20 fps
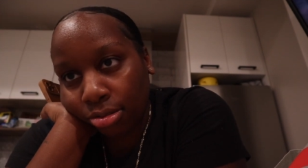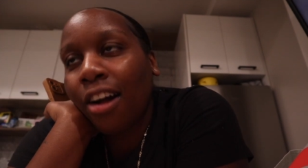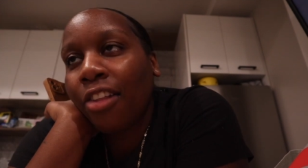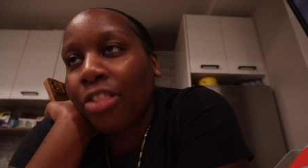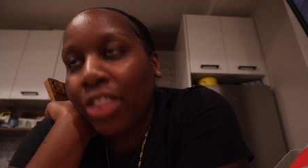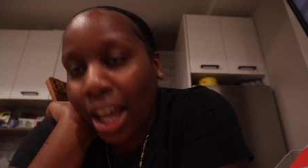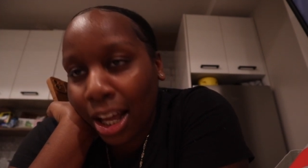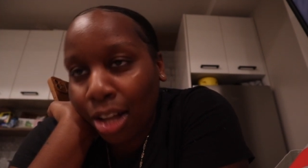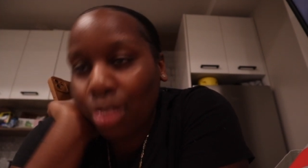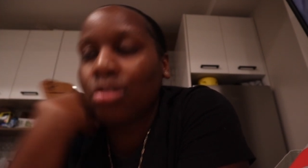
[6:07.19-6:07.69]

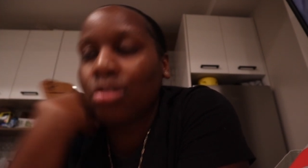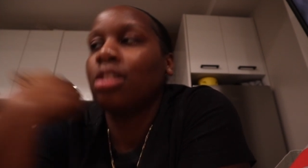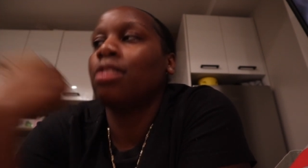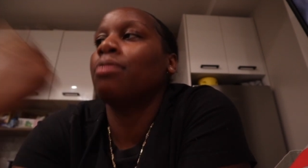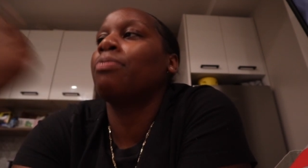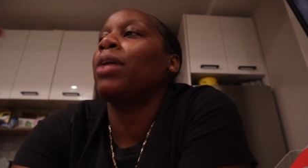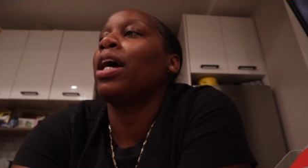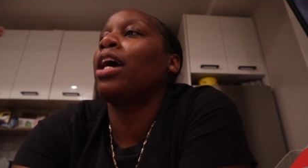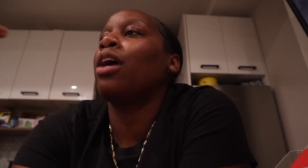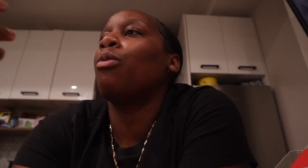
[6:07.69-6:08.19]
A
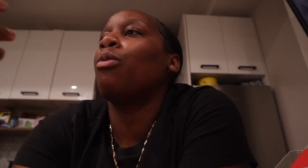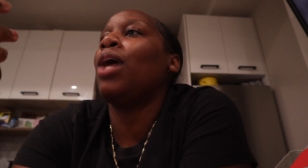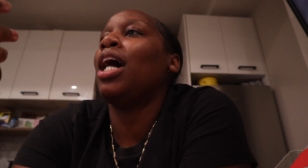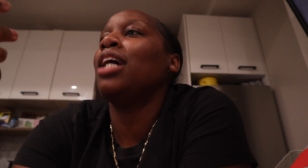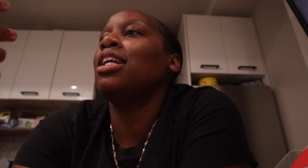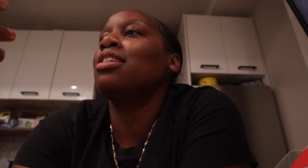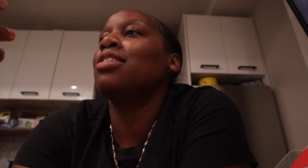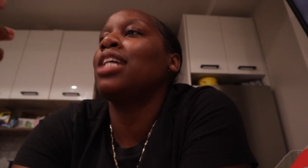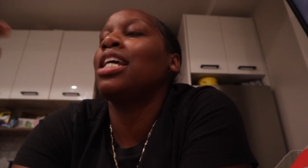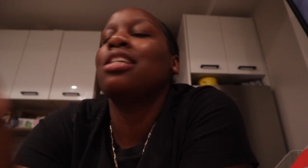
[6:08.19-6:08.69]
thousand. Like,
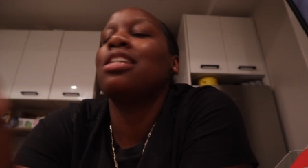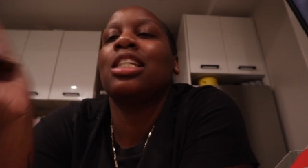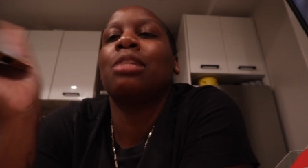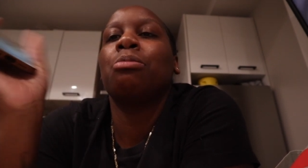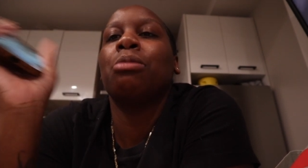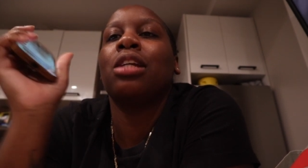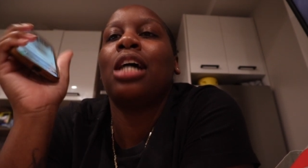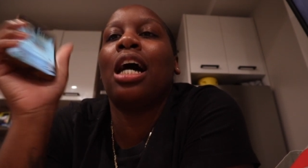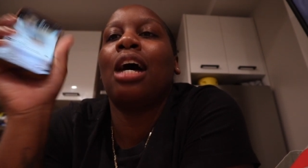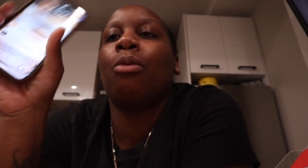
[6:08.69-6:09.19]
why does ladies
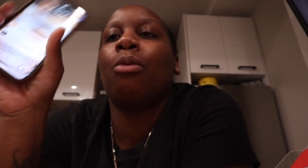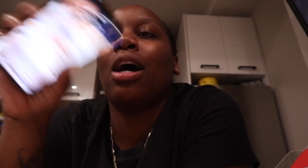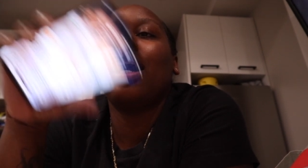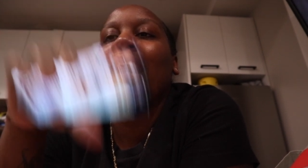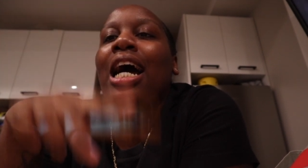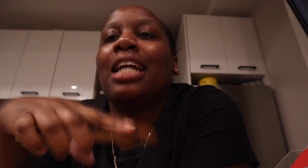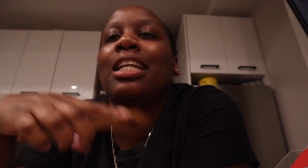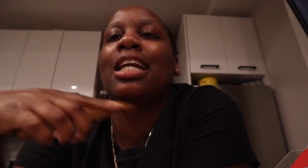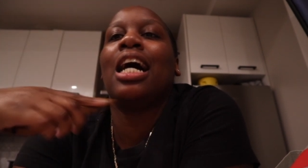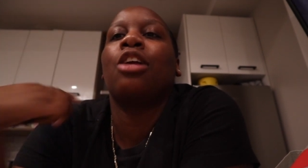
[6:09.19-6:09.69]
sending me not why I
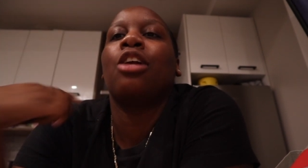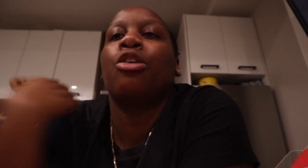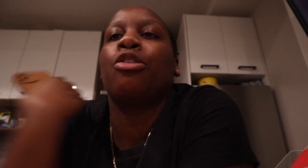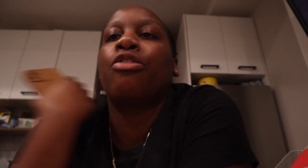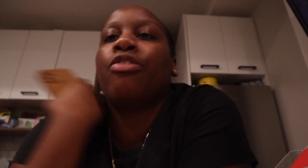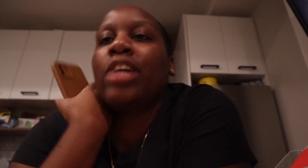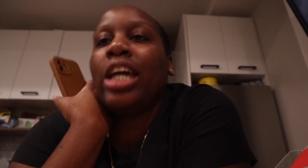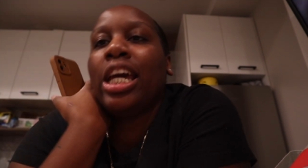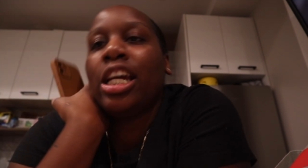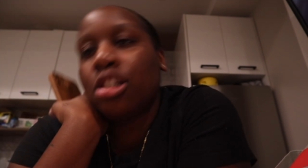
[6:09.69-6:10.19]
got nine
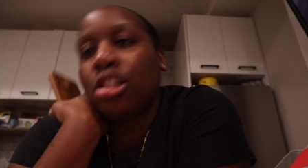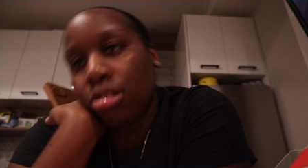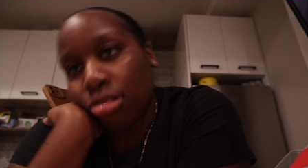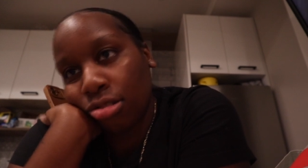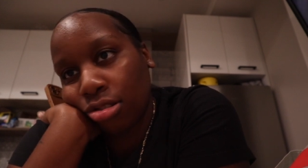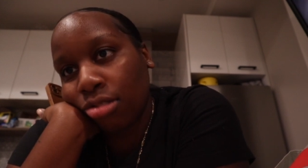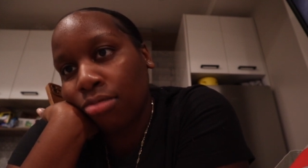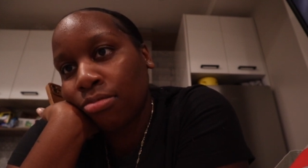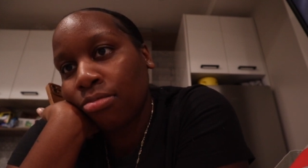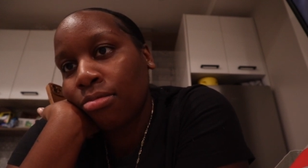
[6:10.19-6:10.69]

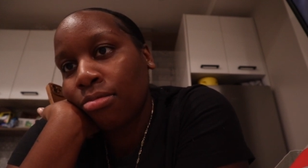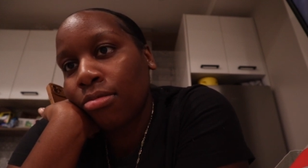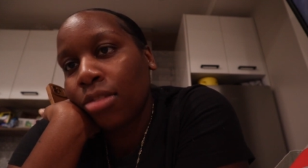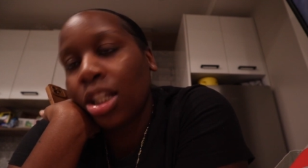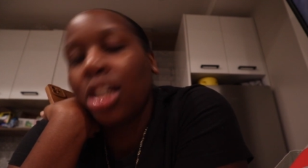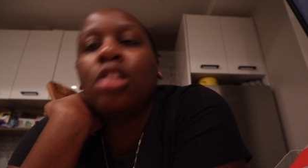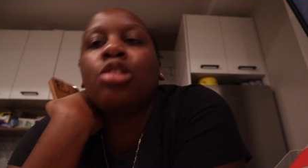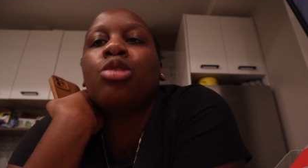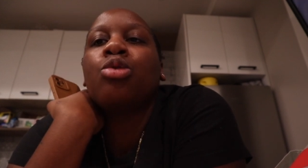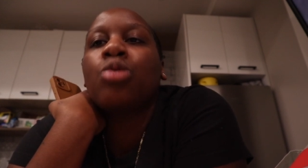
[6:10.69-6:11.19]
notifications
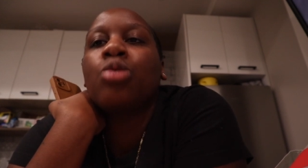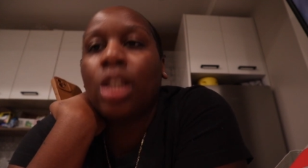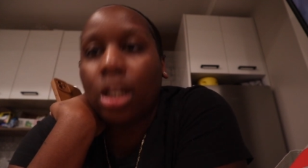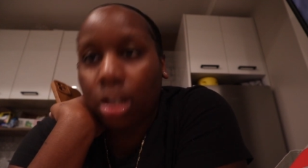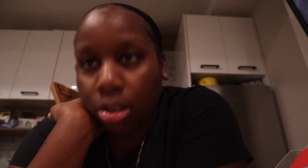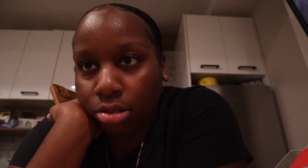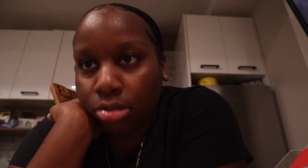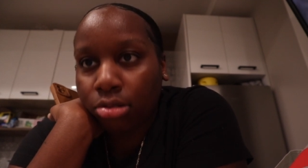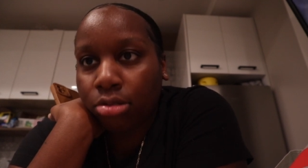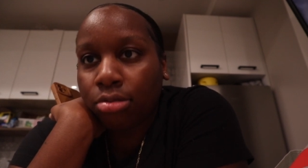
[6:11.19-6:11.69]
in two
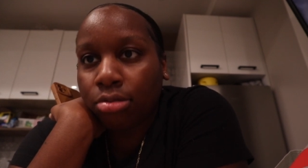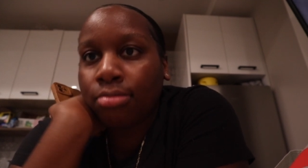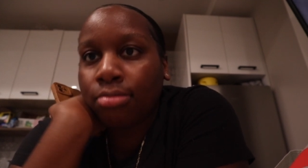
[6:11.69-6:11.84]
seconds?